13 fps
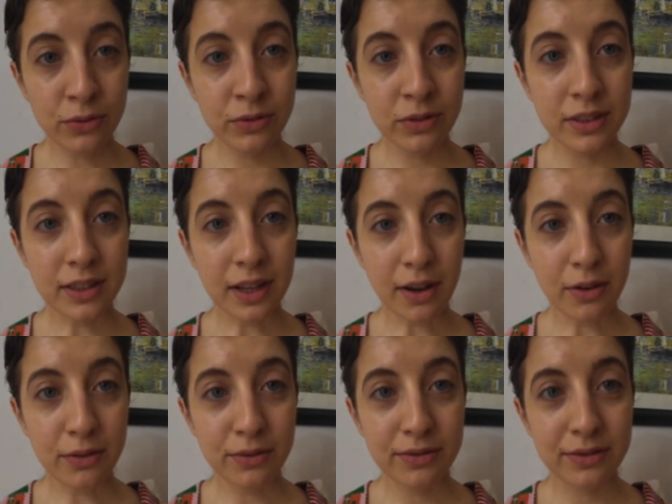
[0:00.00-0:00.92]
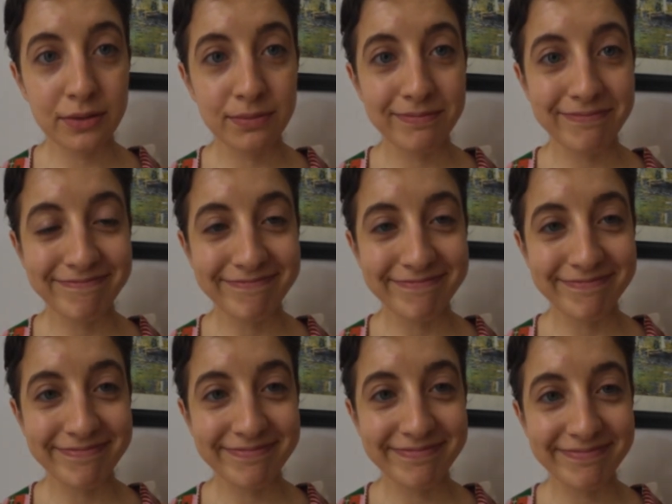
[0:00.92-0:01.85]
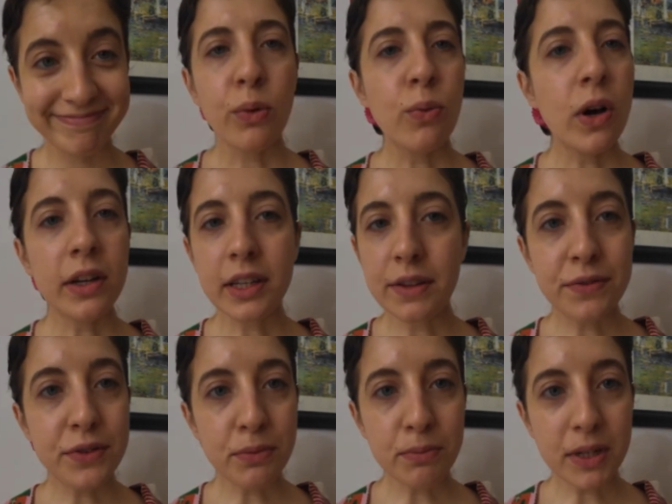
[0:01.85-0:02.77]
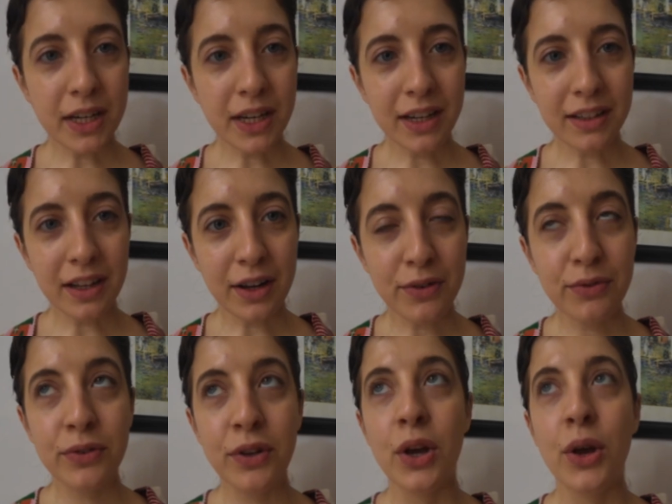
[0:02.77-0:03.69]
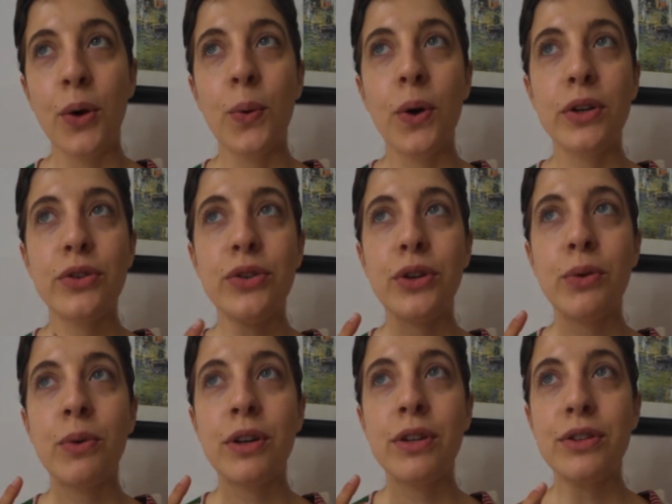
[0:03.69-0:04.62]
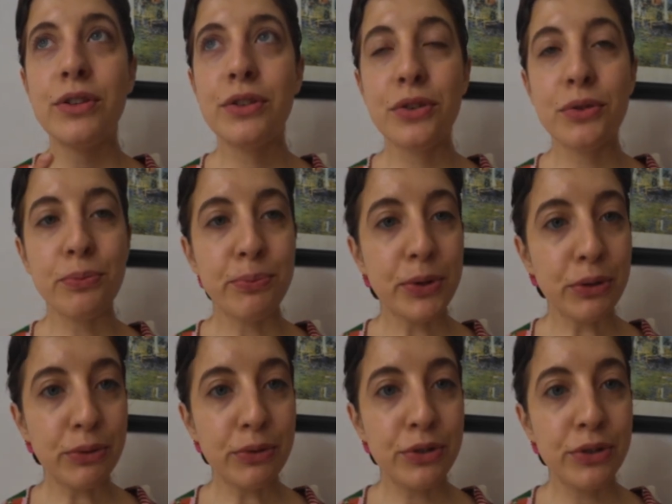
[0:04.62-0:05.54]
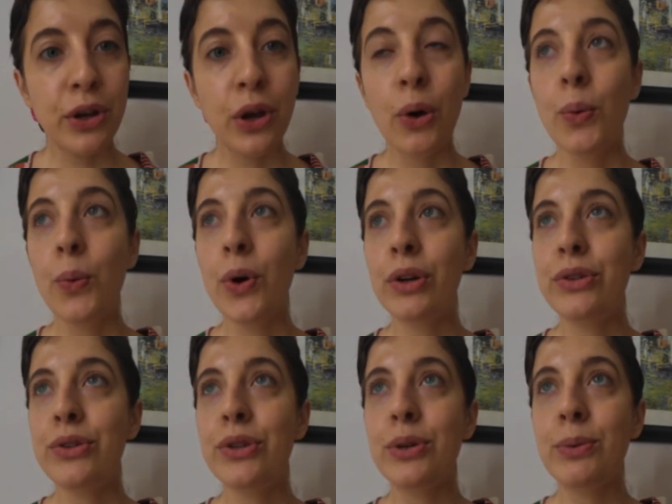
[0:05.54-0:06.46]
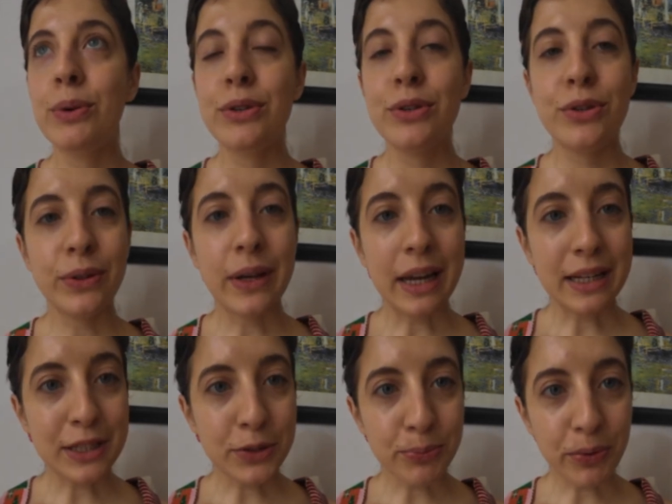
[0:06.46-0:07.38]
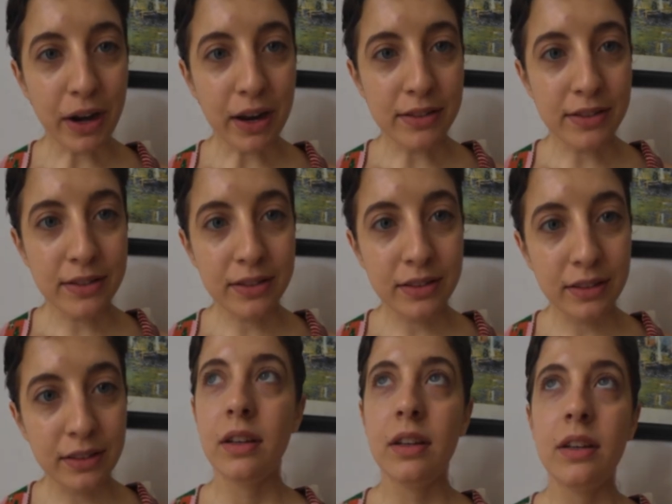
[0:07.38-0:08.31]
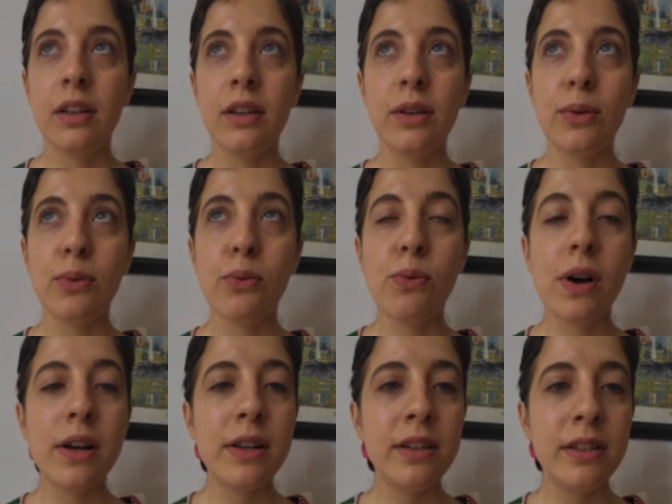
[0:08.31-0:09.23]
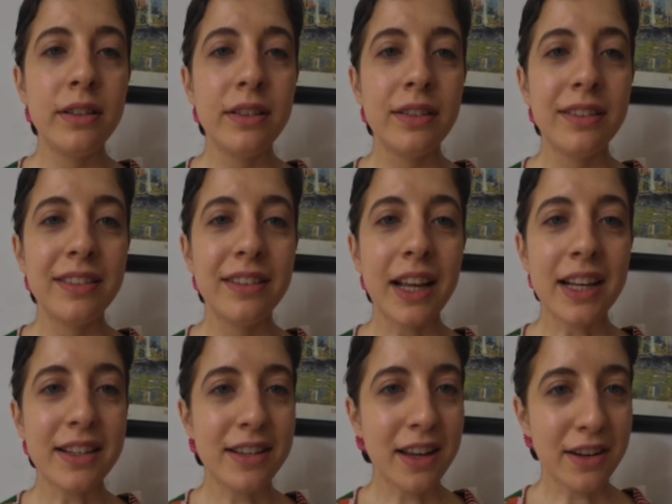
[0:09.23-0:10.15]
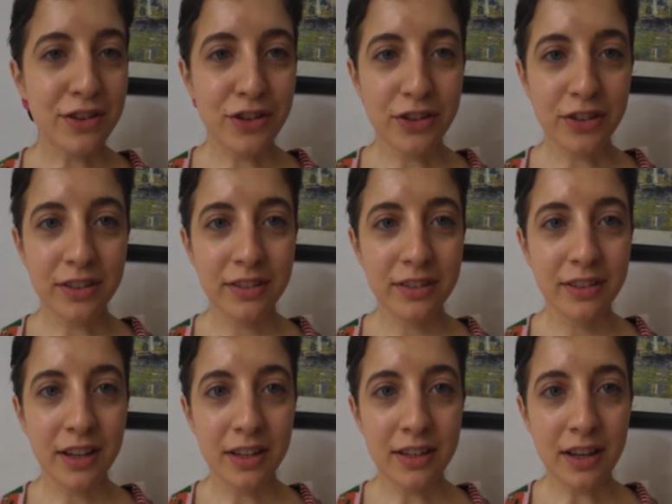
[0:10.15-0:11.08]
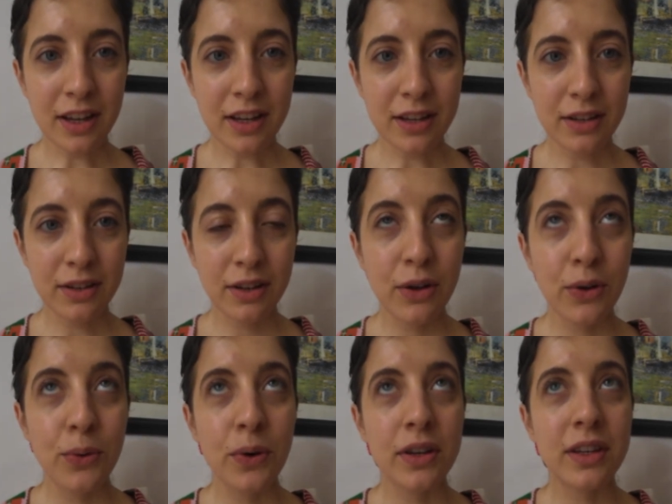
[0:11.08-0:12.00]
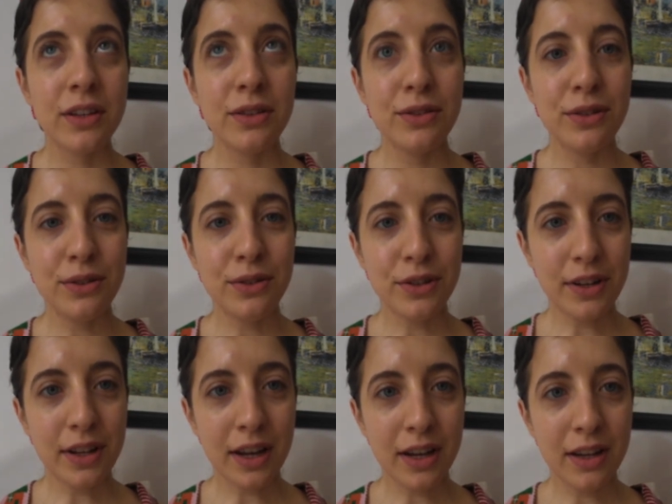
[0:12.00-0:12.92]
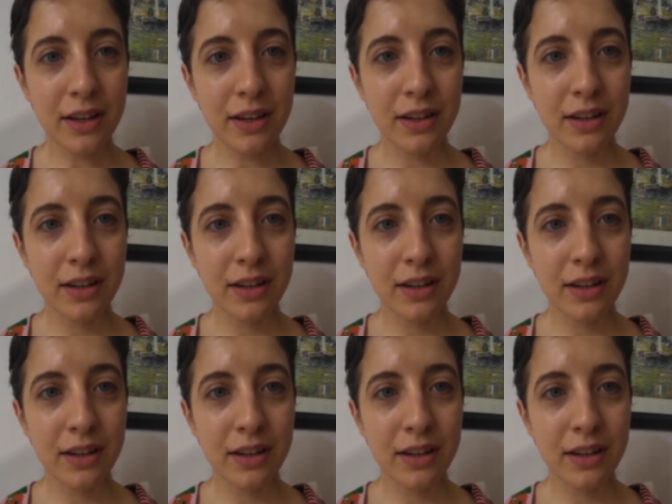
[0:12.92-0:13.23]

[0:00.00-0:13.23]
self. What gives you meaning in life? What do you want to build? What do you want to express? One intention a day. What can you do today?